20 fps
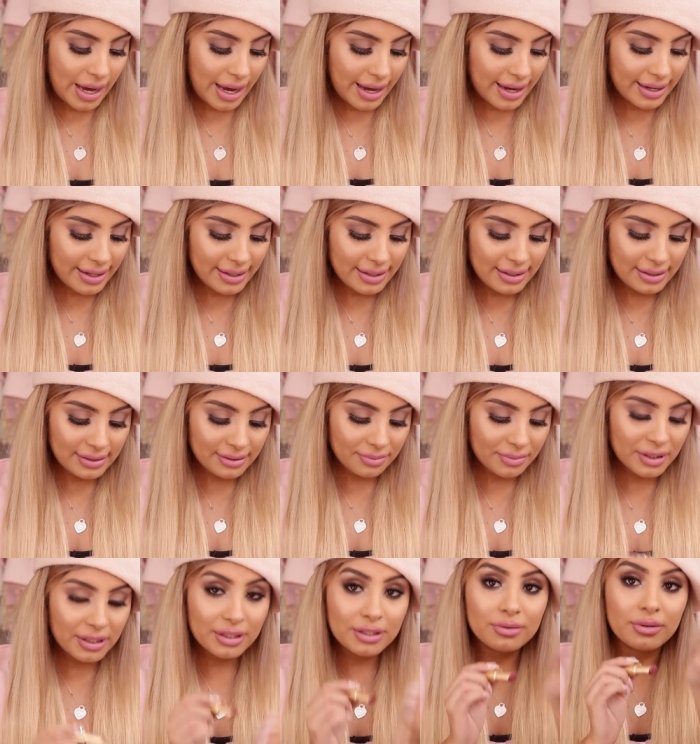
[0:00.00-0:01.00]
bad. So
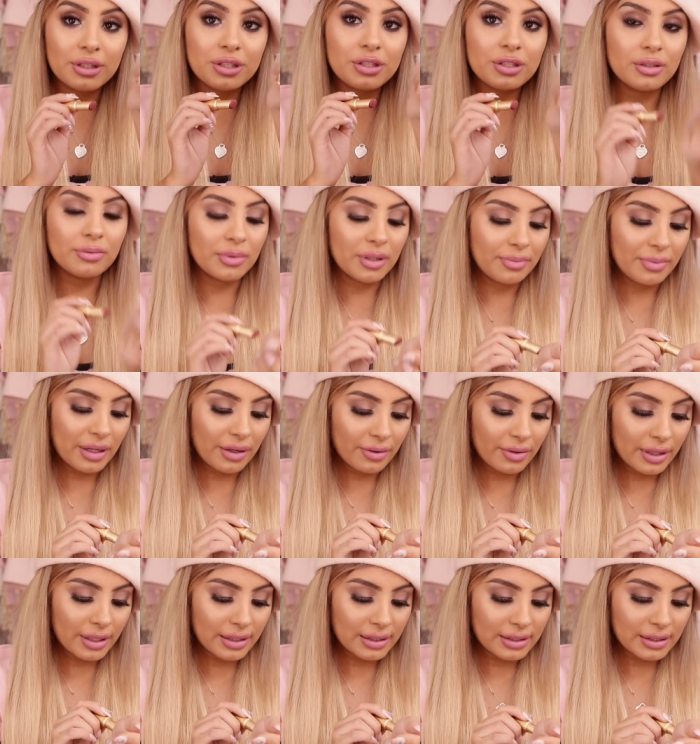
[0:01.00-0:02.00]
I'm going to swatch them on my
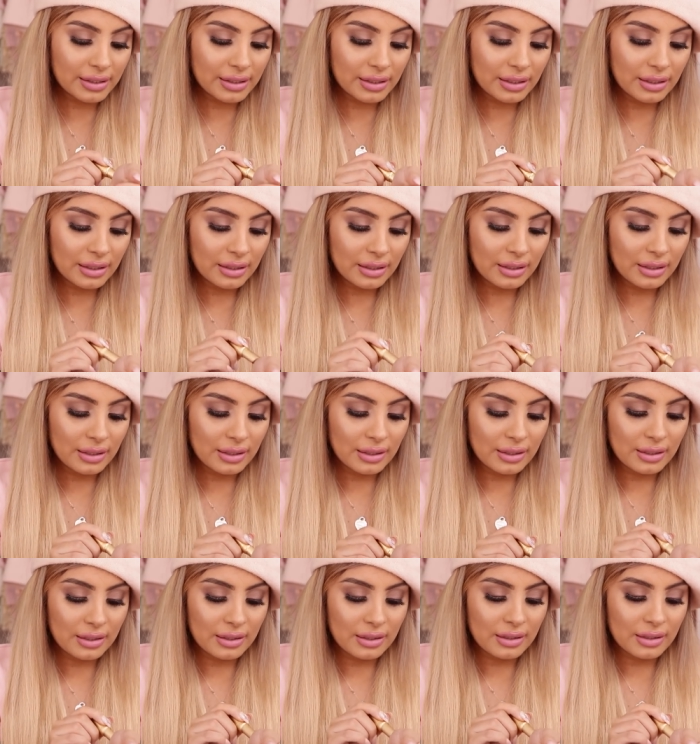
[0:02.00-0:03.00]
wrist.
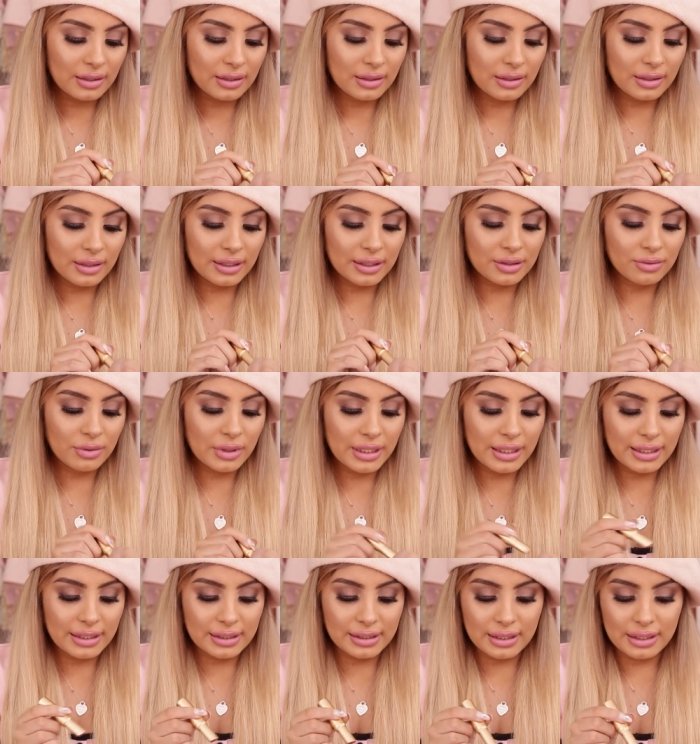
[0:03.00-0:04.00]
This
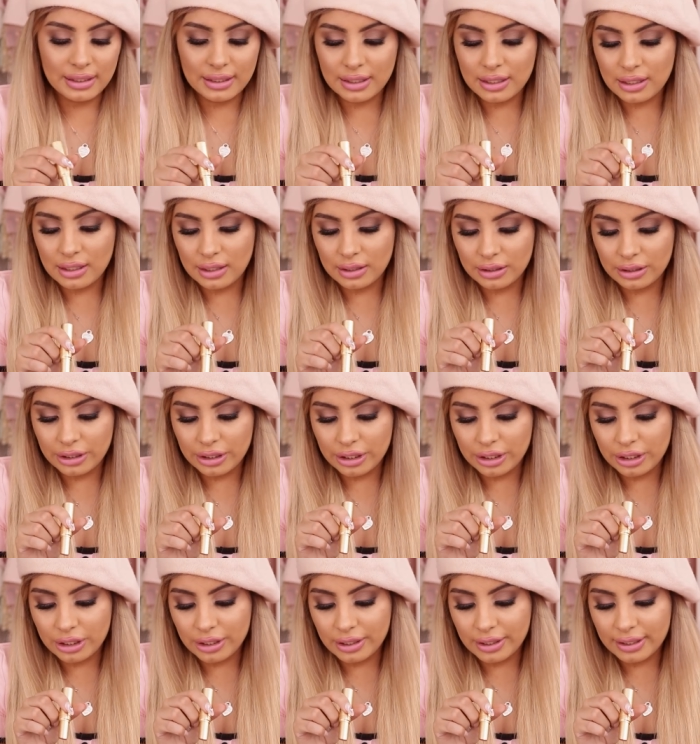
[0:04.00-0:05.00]
one is in the
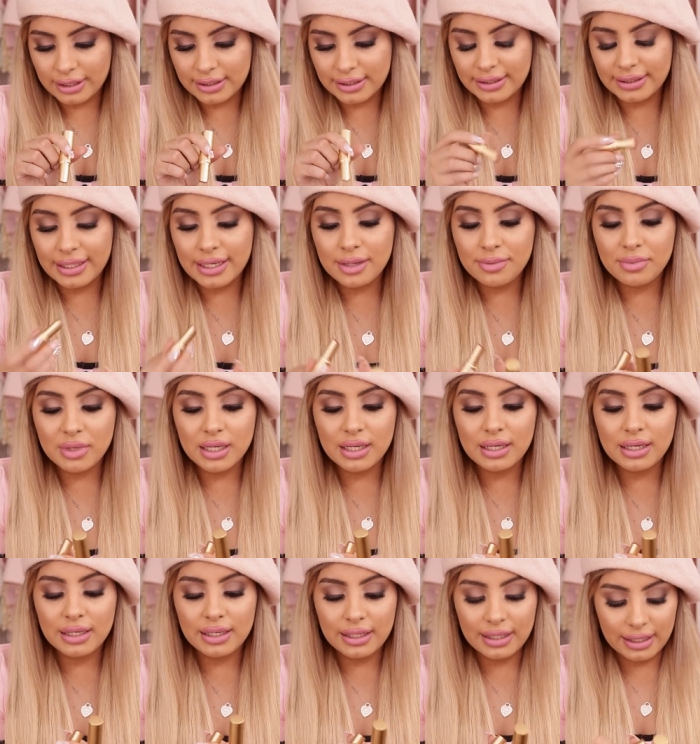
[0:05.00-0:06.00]
color
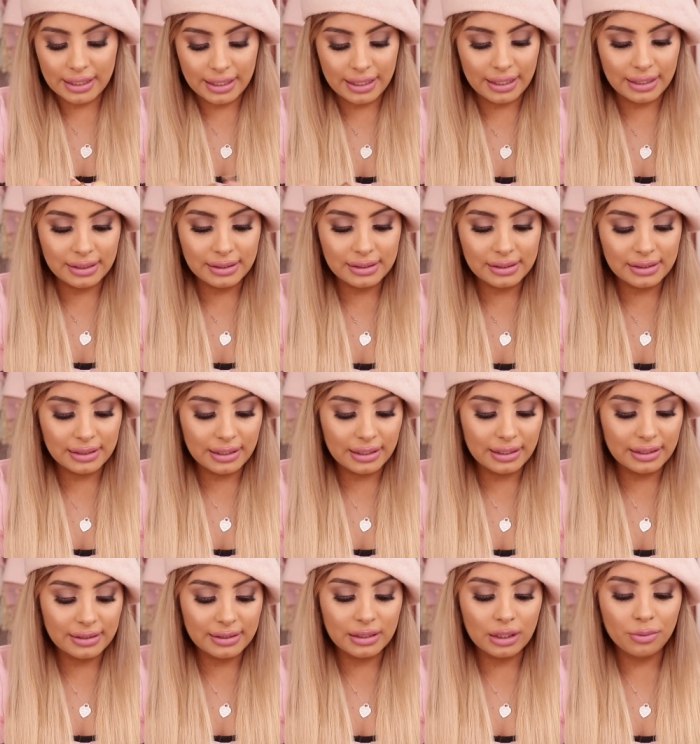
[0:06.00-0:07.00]
Cinnamon Kiss and
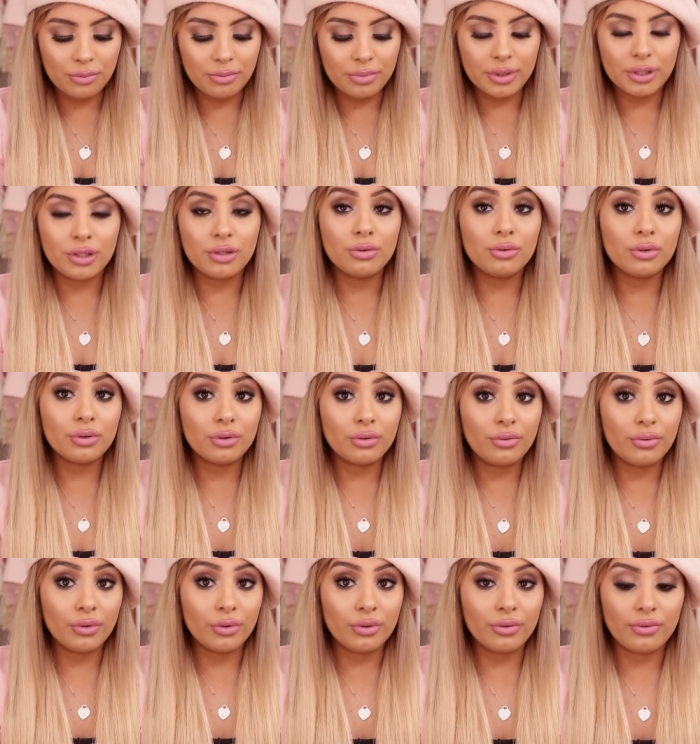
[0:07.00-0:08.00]
it's a
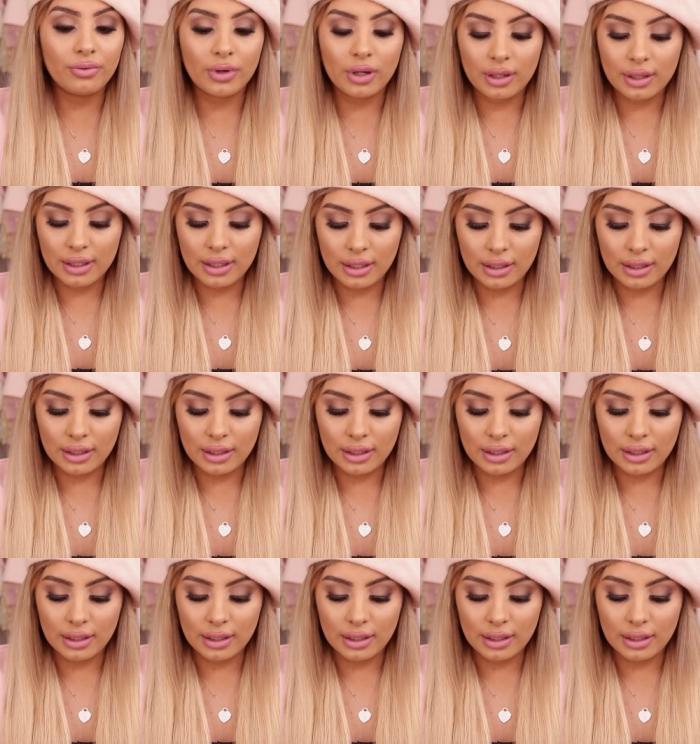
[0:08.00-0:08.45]
beautiful fall